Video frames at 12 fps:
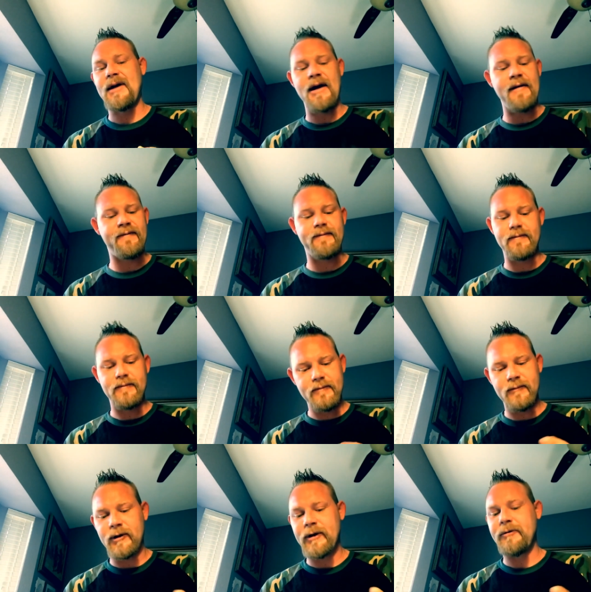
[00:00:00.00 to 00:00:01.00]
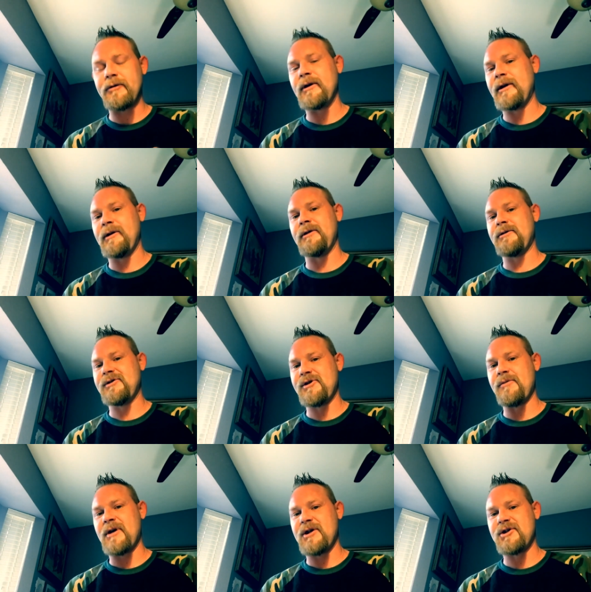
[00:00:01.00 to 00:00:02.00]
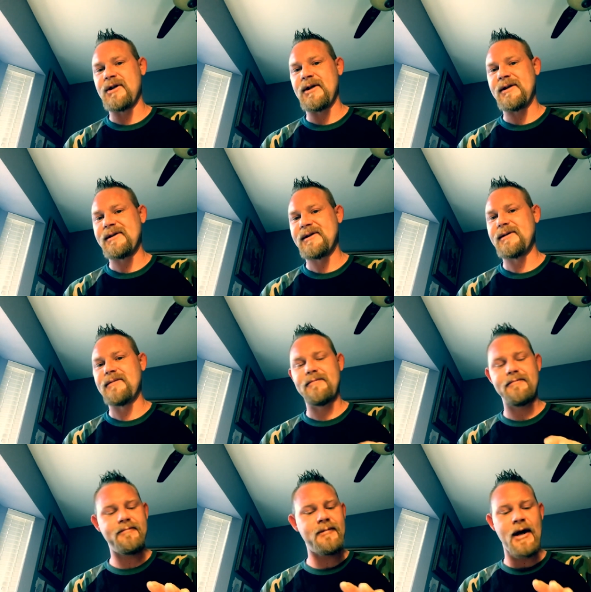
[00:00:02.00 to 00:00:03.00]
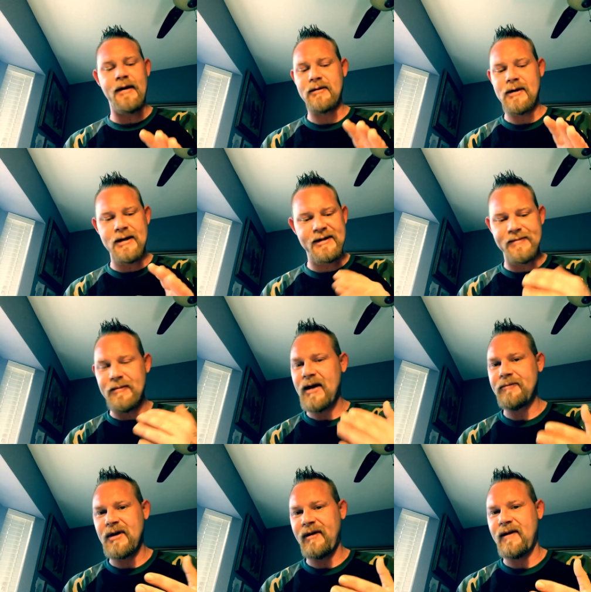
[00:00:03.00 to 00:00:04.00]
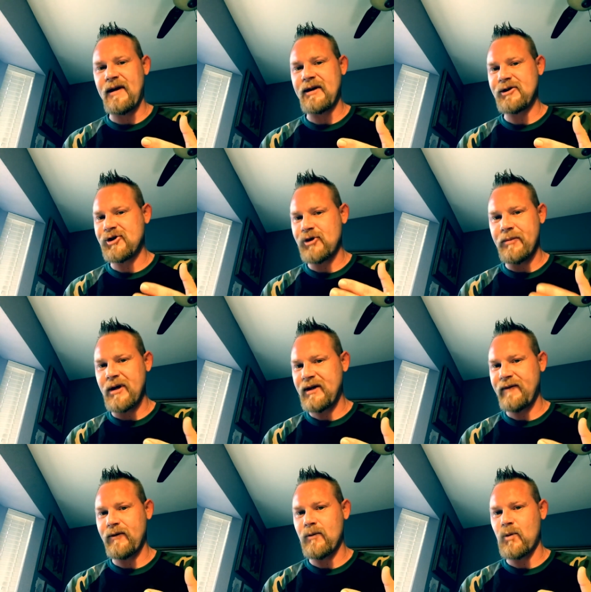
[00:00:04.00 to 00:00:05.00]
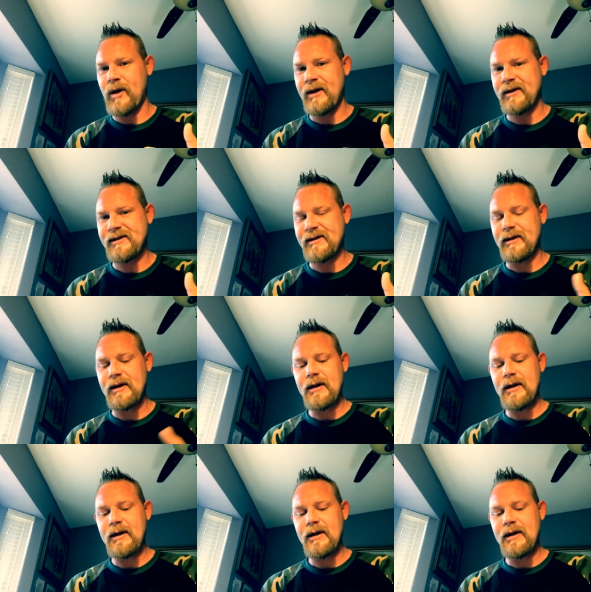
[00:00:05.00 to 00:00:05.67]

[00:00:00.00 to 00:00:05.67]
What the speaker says: I've literally learned so much in this, and it's made me think in so many different ways.